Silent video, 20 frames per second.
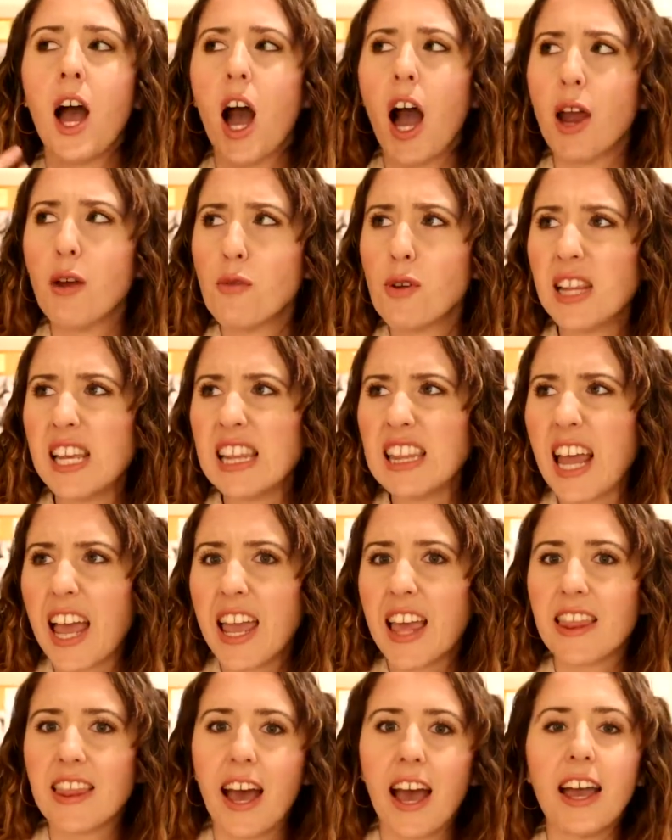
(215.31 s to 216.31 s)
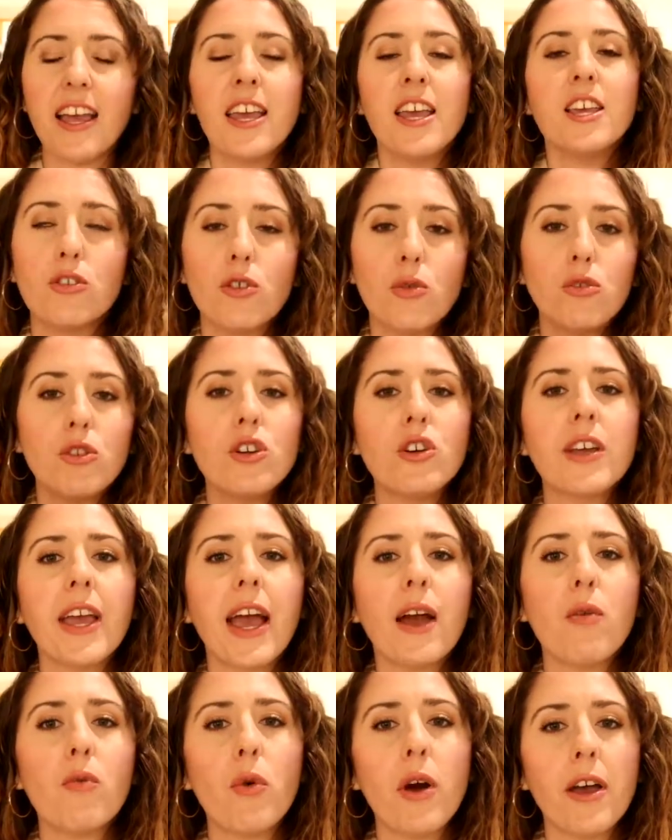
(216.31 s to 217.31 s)
I really like that. So look
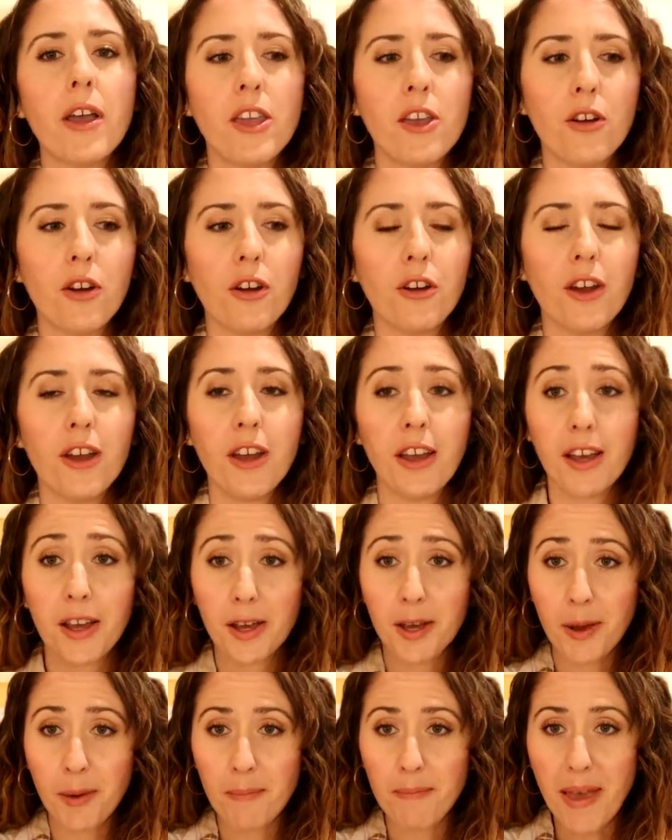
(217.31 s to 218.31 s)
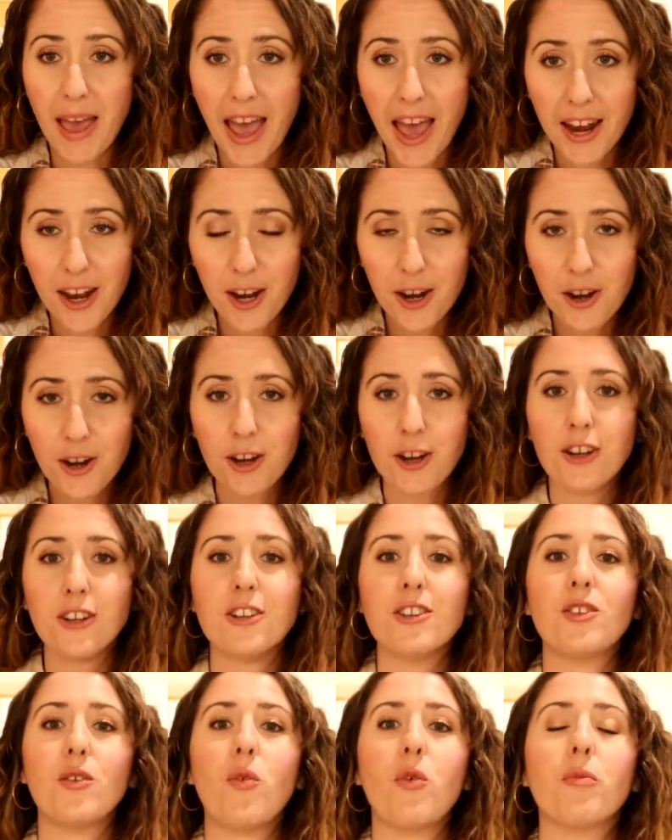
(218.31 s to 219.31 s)
at what your
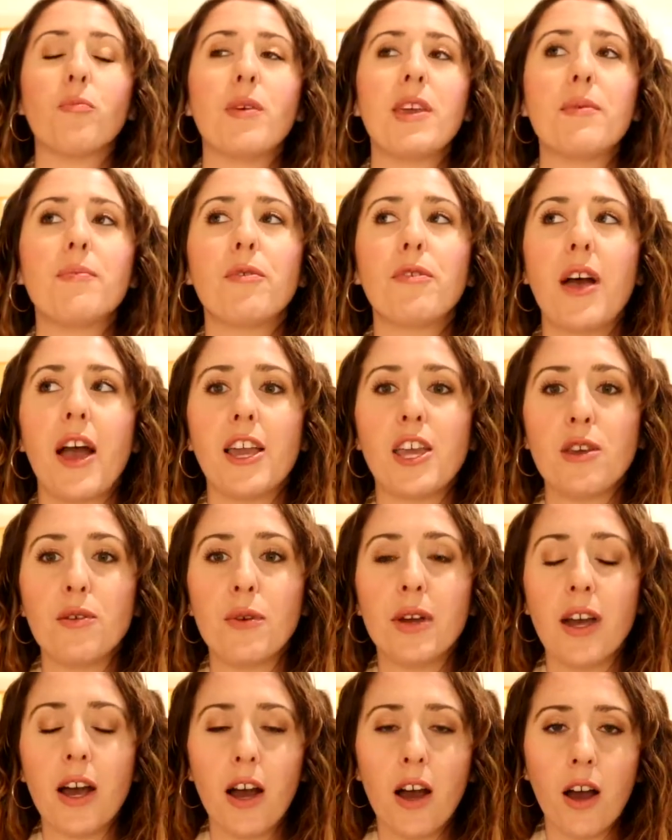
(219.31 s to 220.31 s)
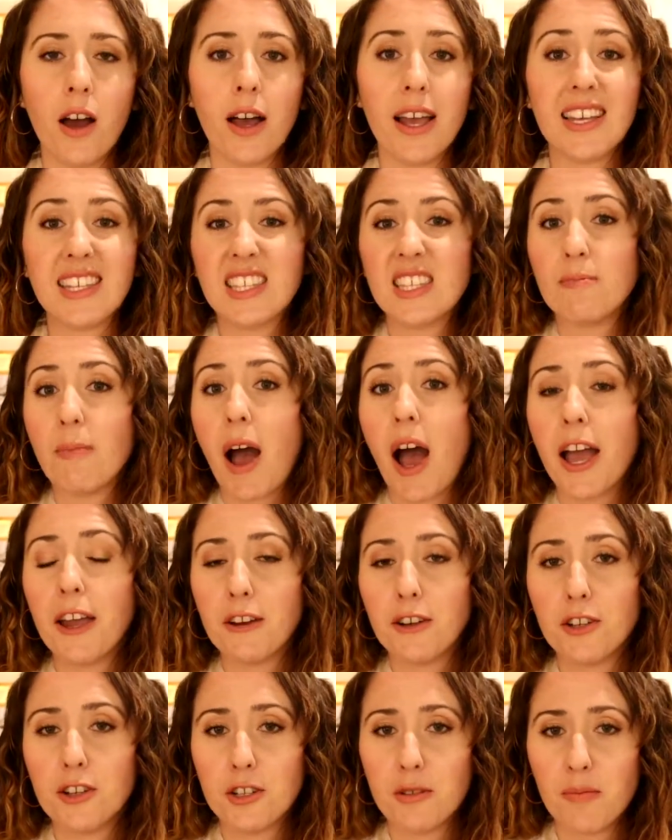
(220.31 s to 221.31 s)
competitors or people that you
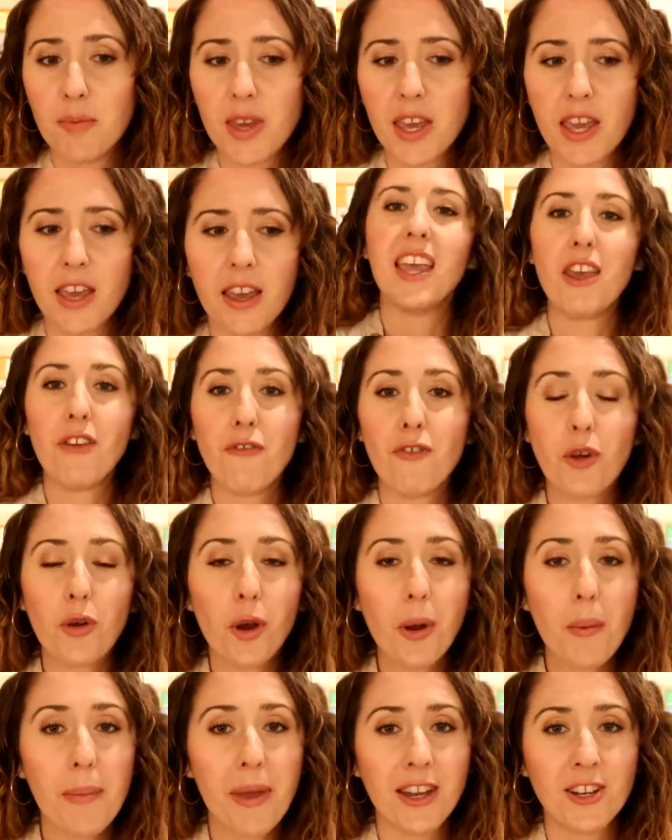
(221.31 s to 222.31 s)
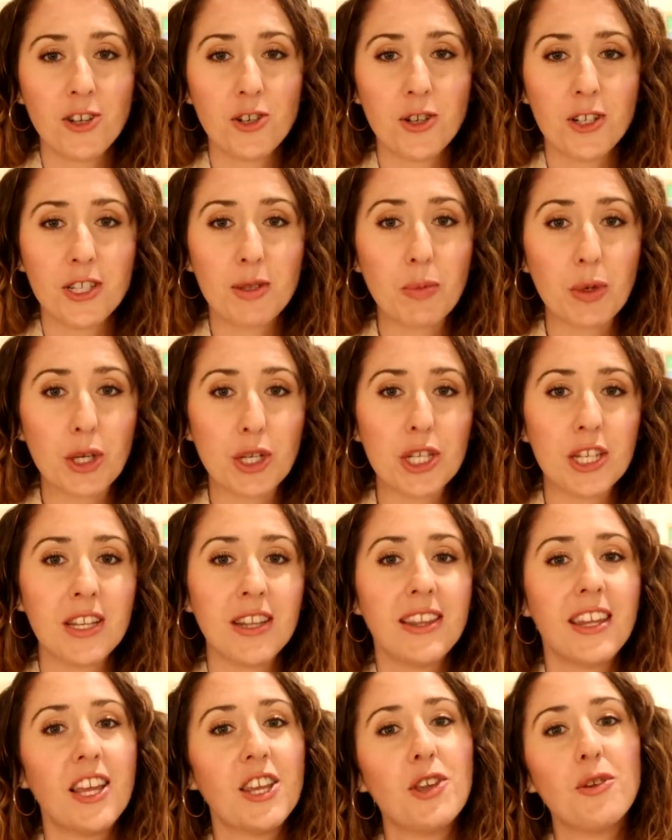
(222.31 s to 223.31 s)
aspire to be. If you're a Pinterest
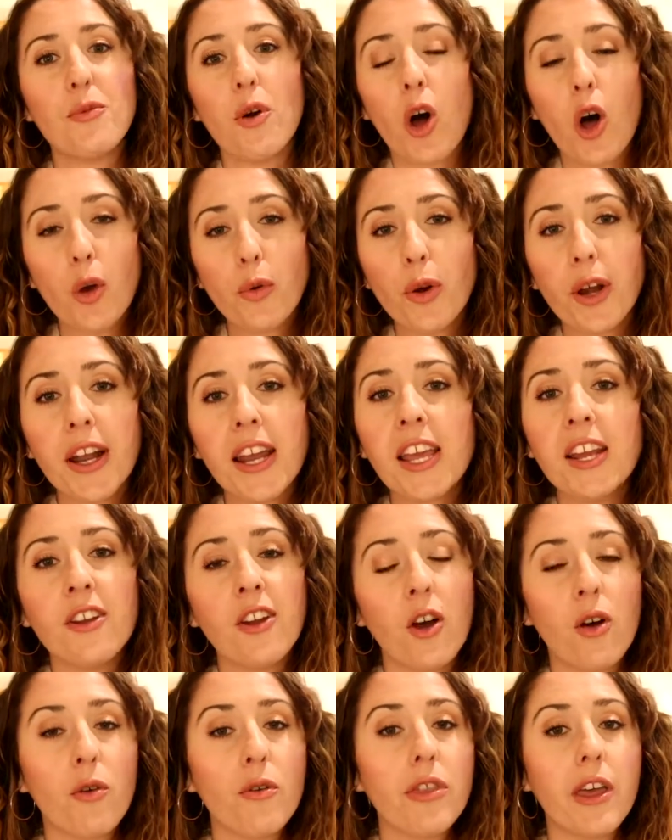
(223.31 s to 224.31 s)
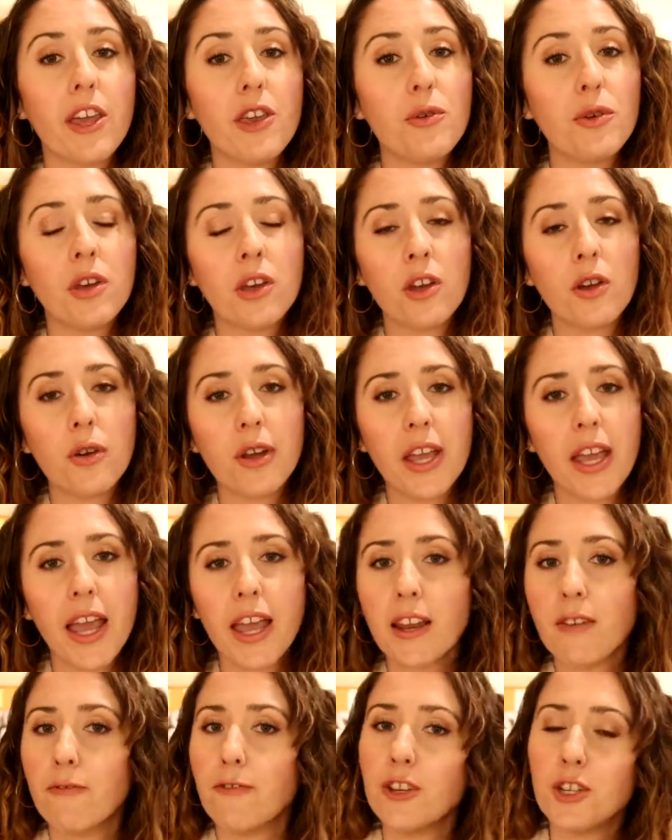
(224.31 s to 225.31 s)
person, then you already know that you can
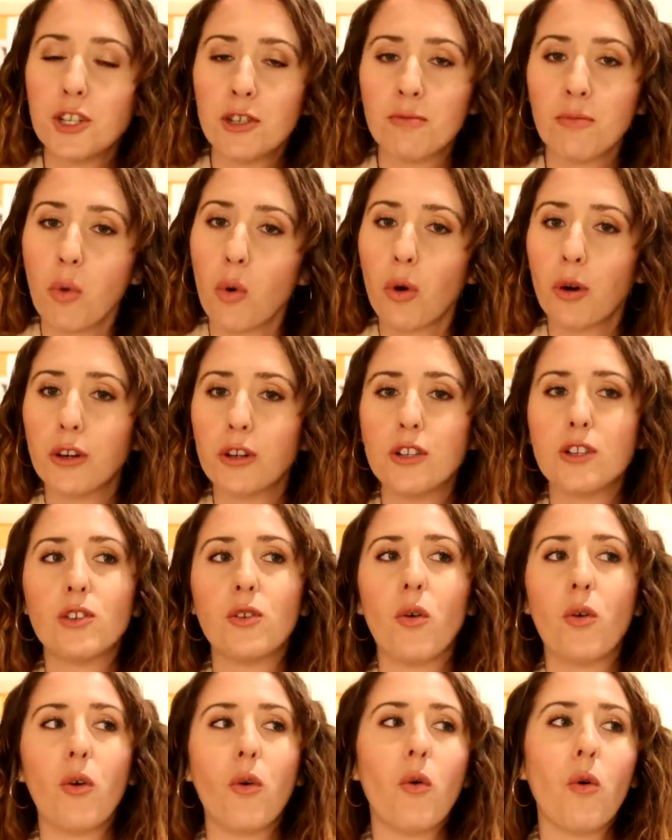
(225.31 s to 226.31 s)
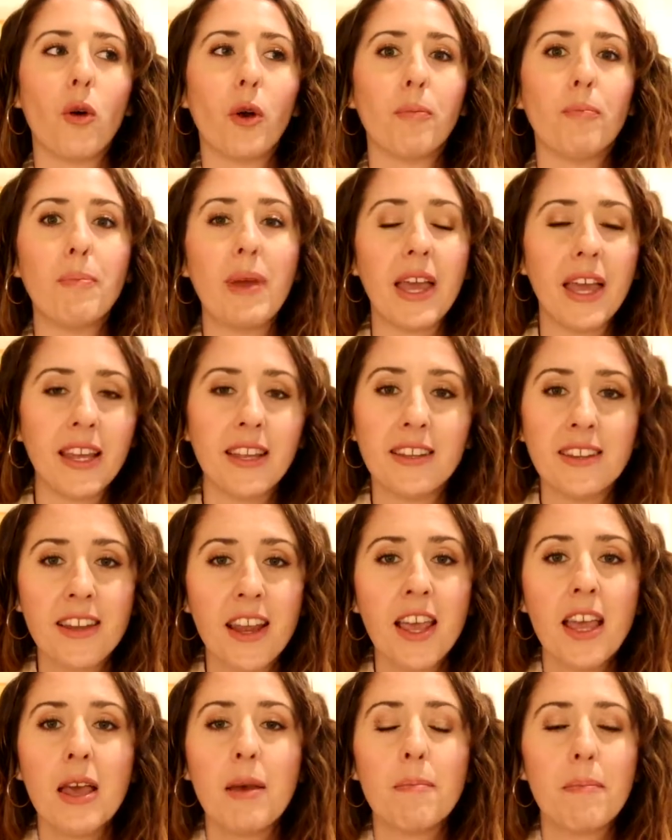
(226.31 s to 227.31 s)
create vision boards or pin
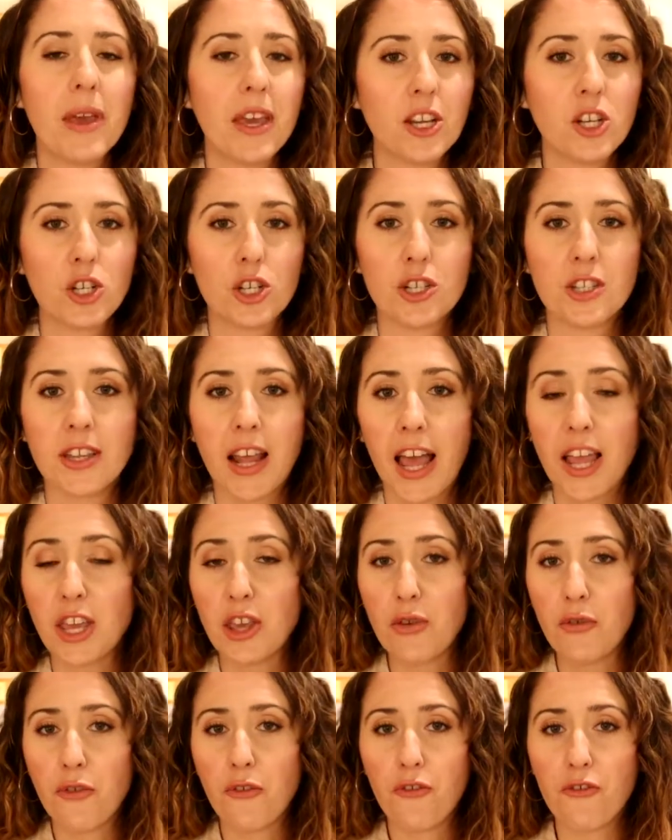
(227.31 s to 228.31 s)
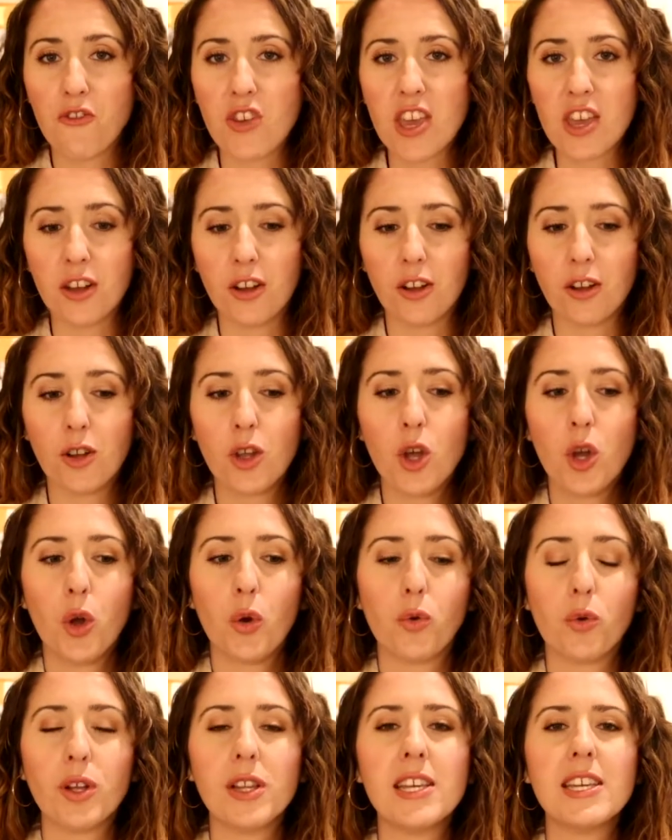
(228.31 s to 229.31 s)
pictures that you feel
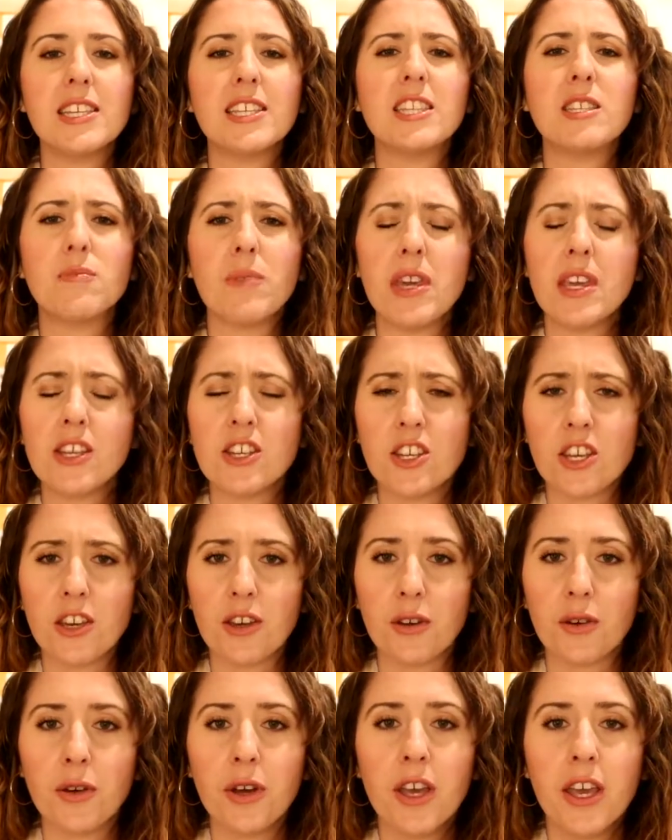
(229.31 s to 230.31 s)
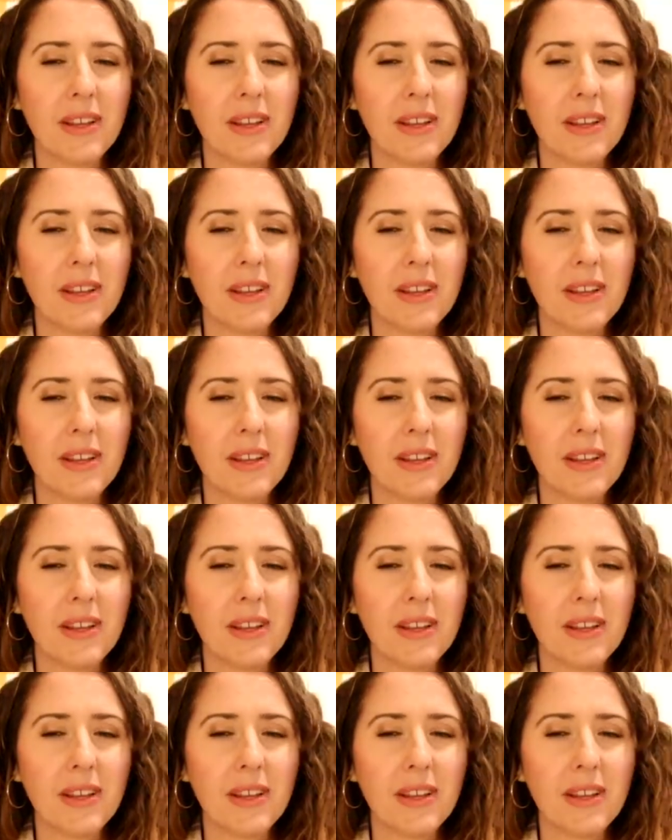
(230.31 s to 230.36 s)
really speak to you.